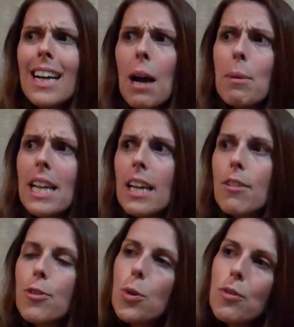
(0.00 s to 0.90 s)
I mean,
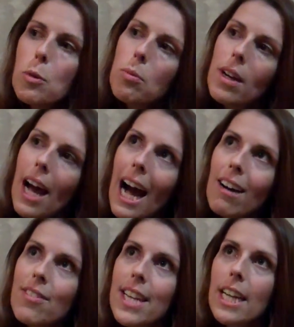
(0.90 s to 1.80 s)
if you
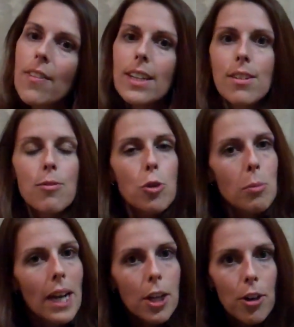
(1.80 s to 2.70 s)
have data that isn't
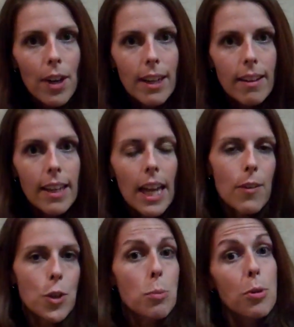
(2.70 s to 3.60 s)
formatted correctly and
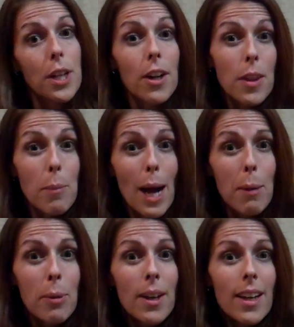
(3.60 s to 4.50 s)
then you put it on the map,